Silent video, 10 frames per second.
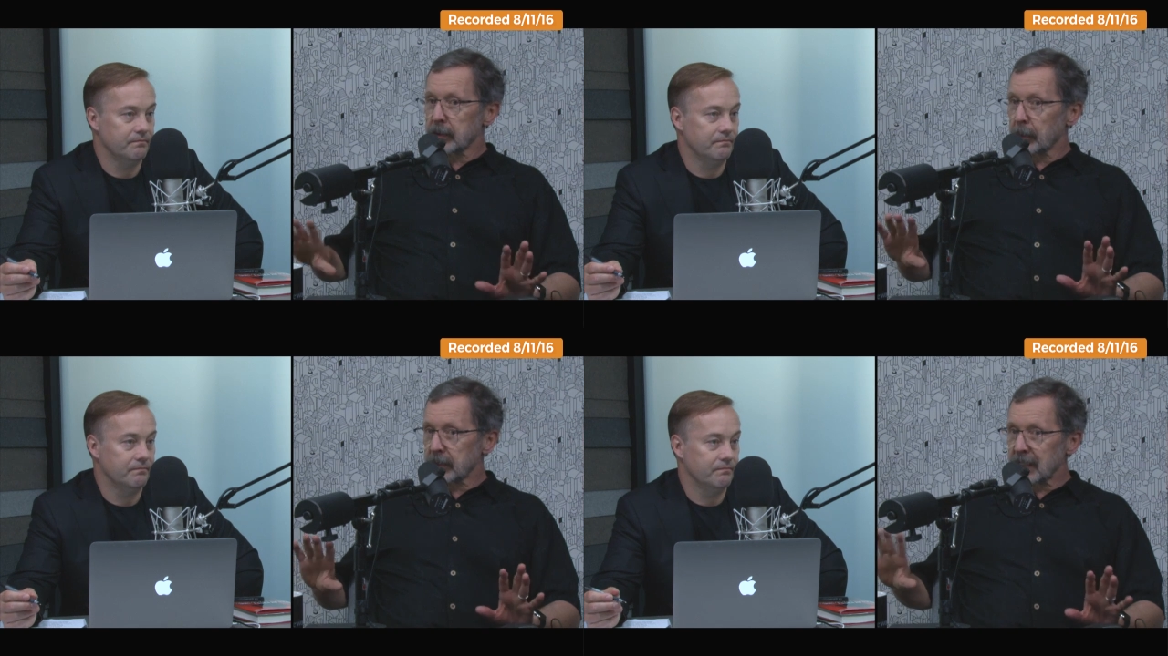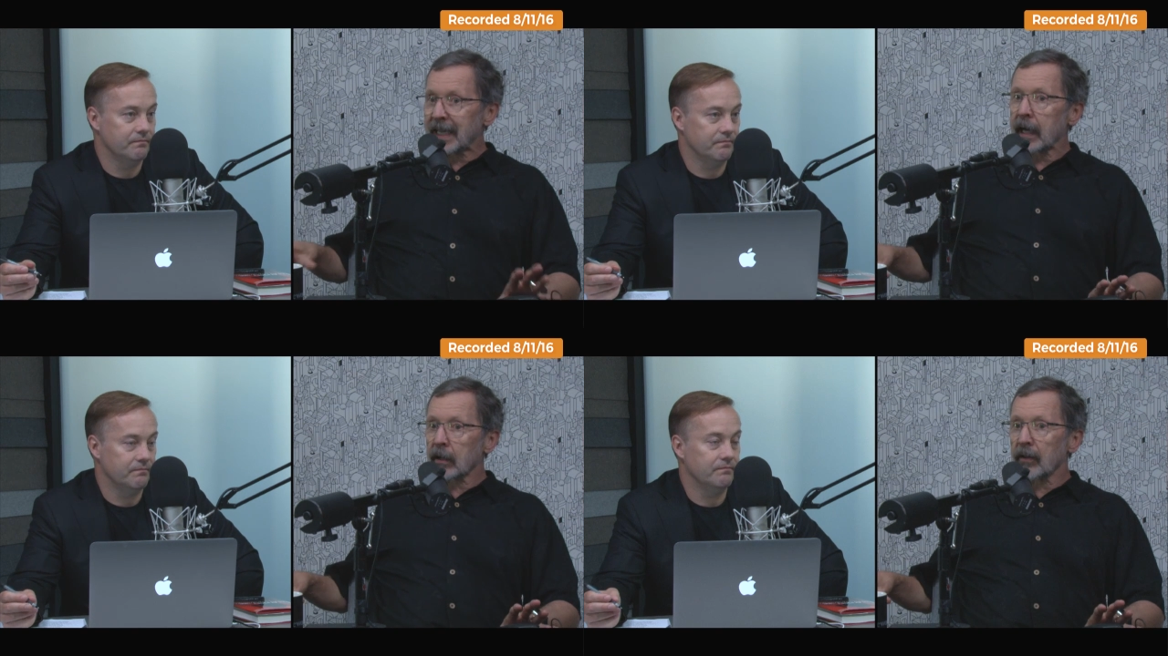Speaker 1: which is a
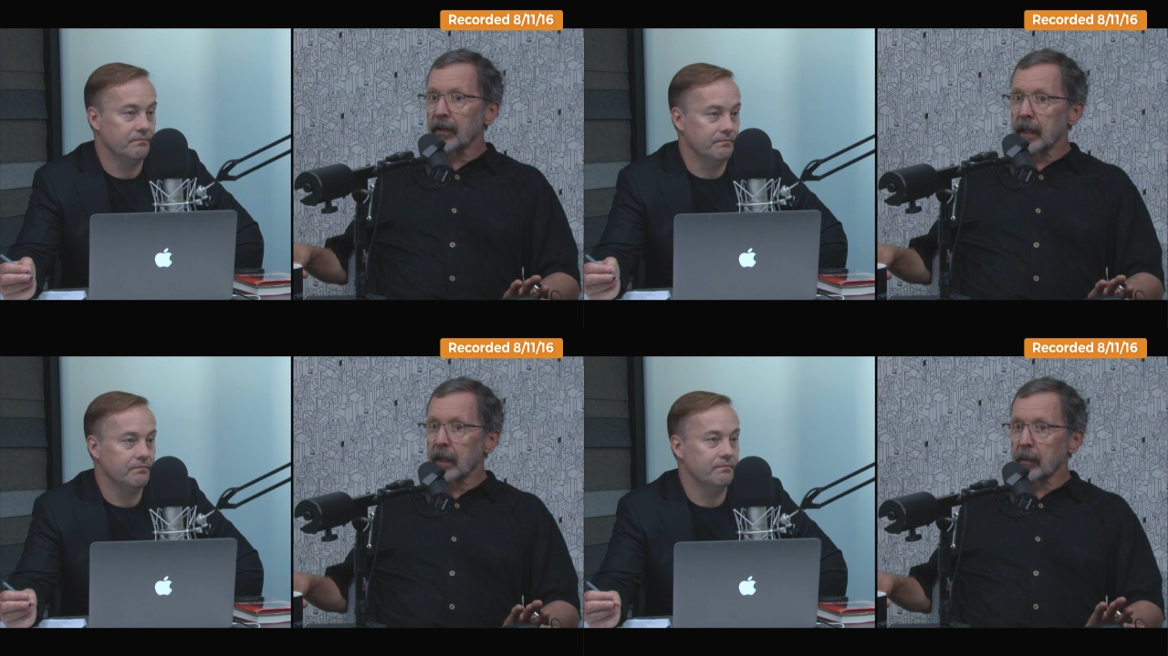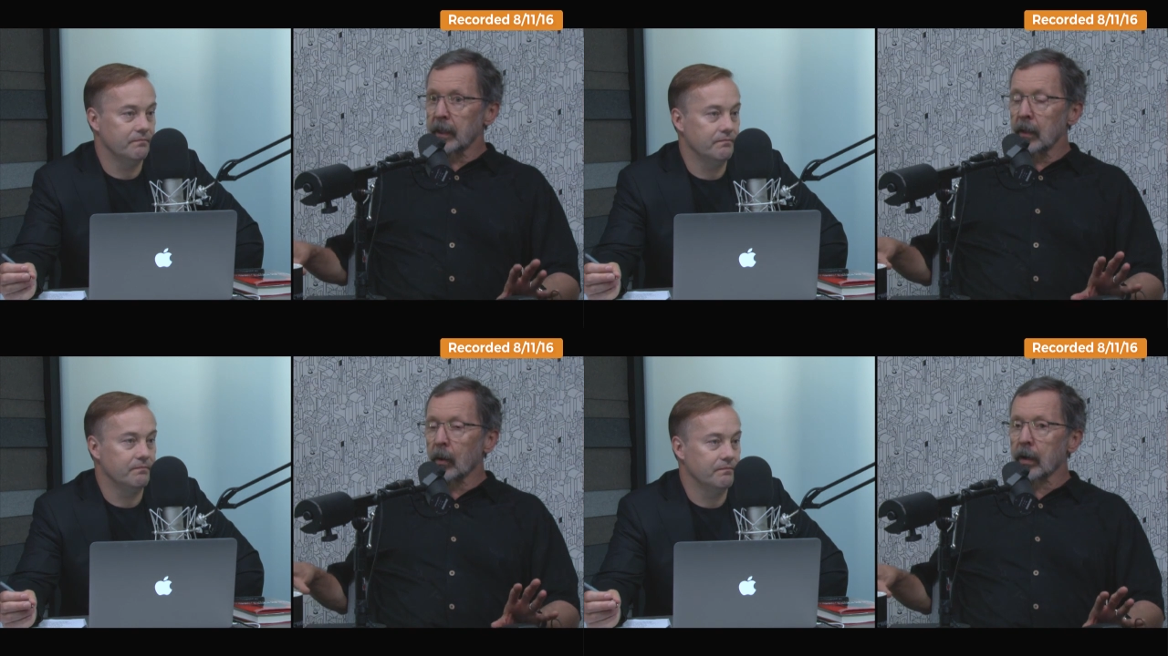technical thing here,
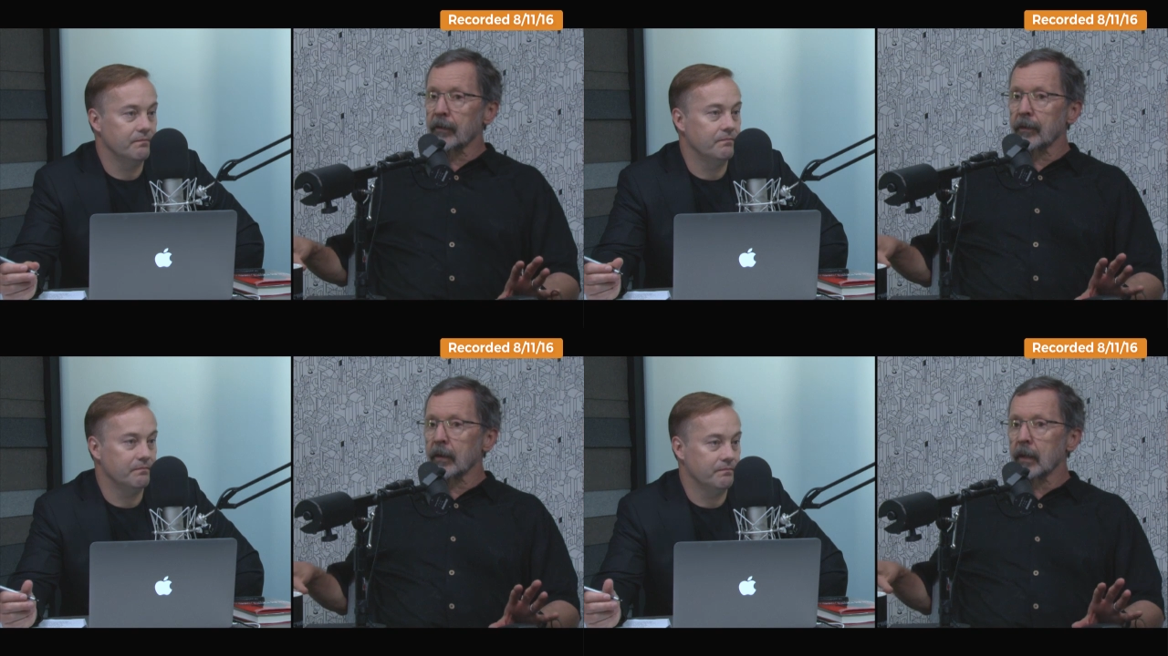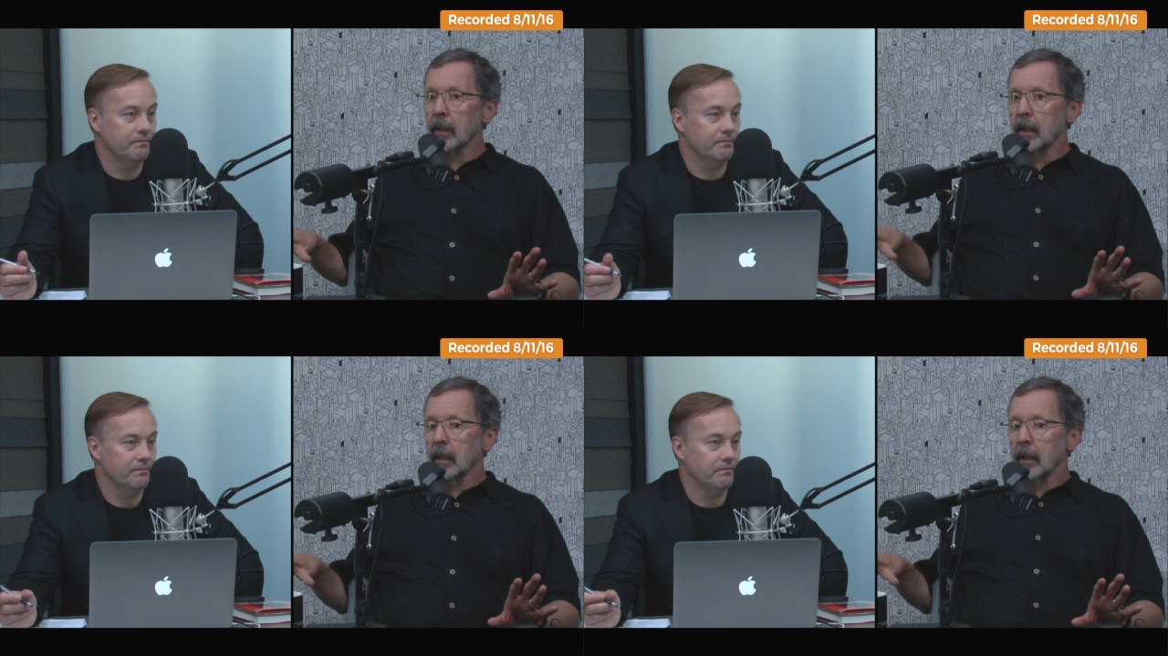but in order for
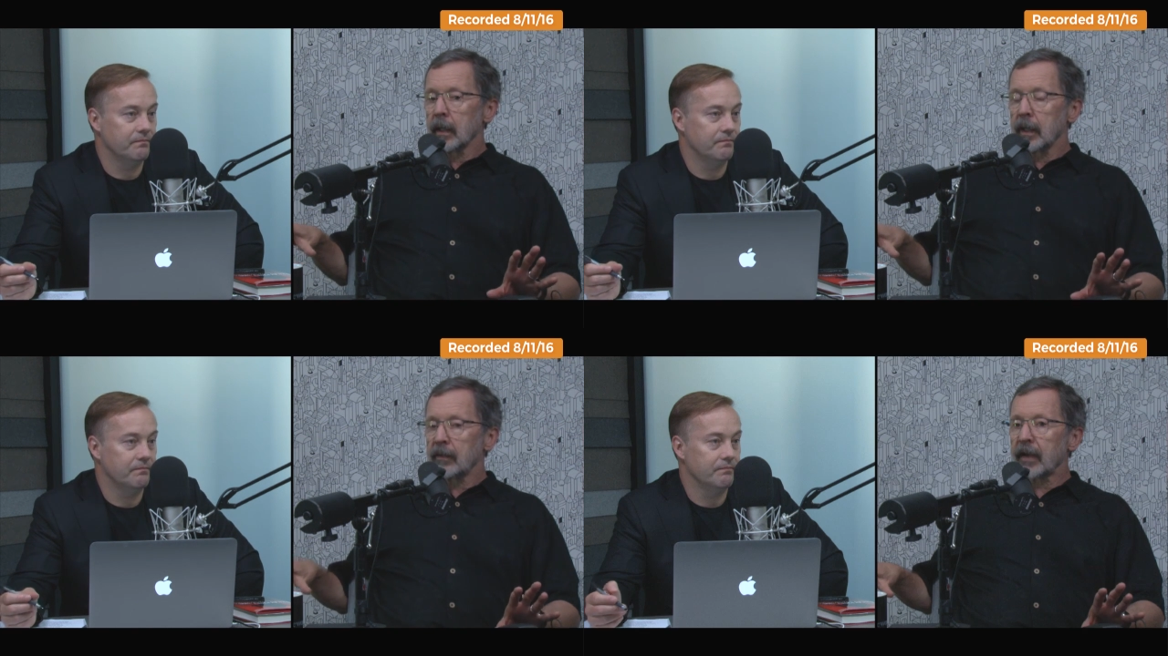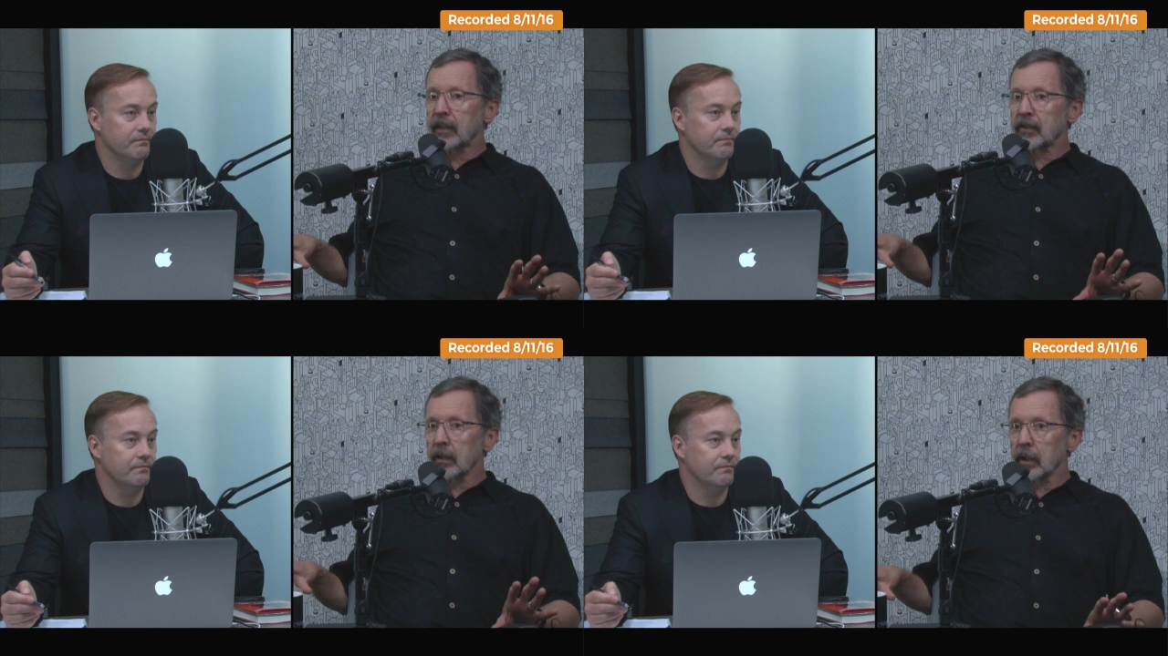the
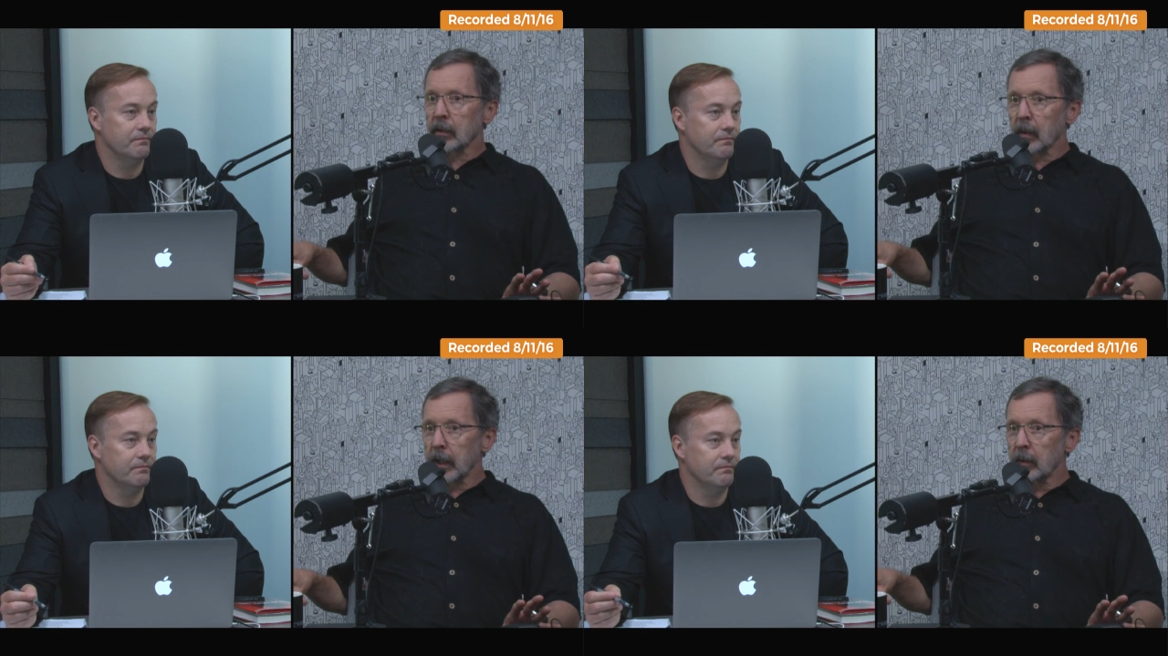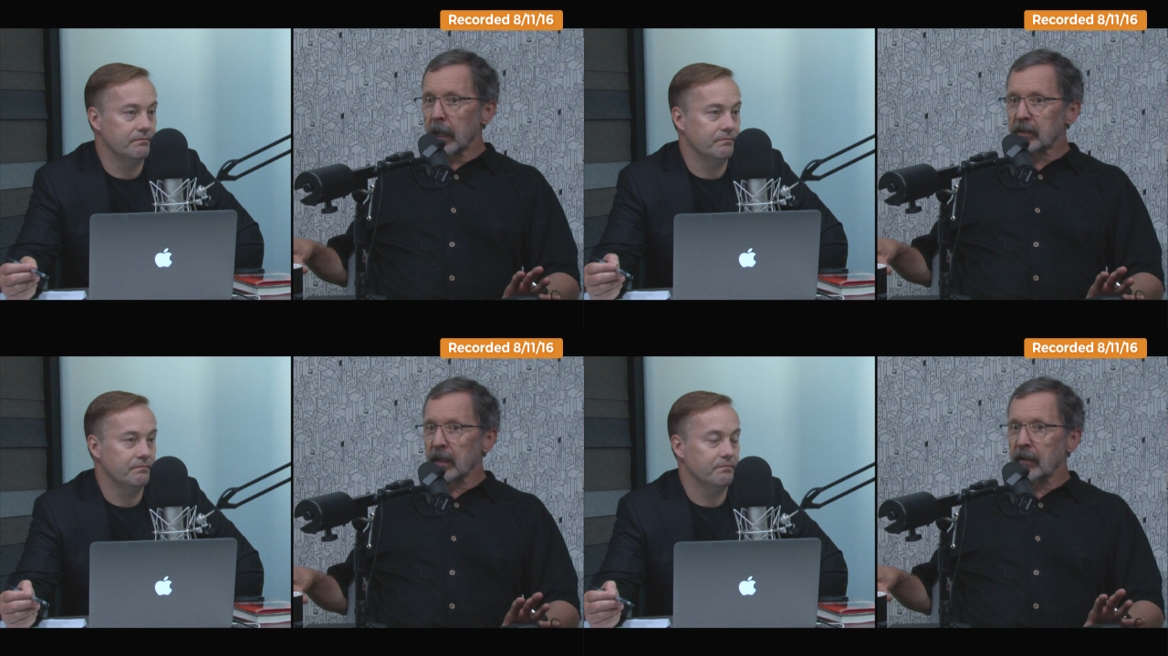effects to look right, you
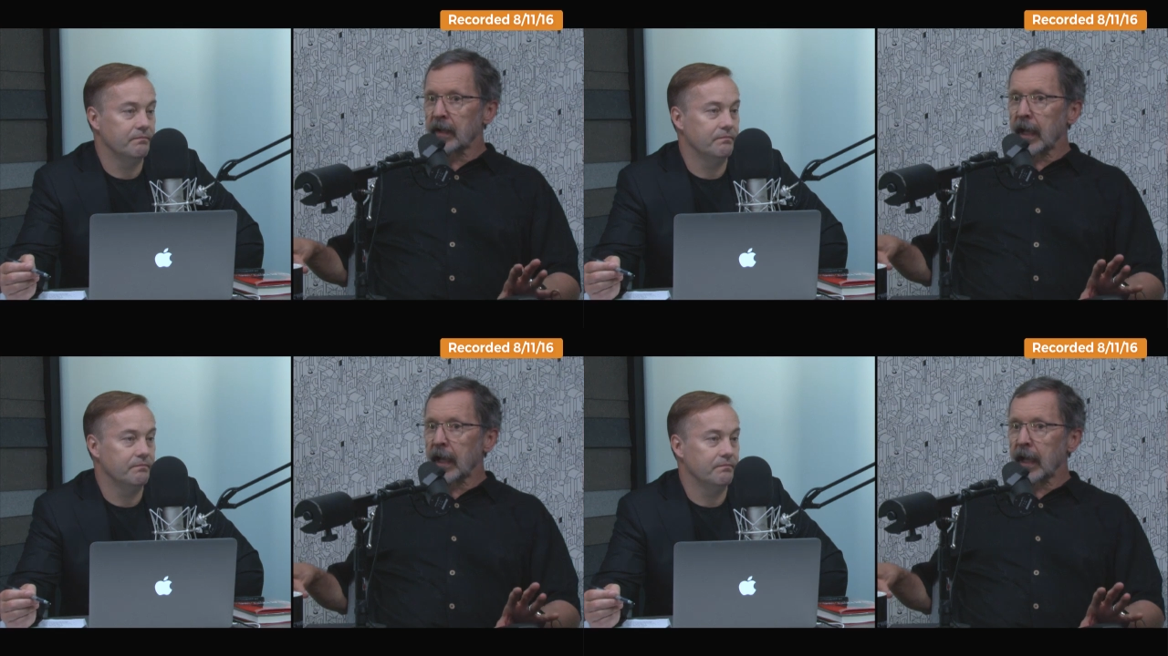actually have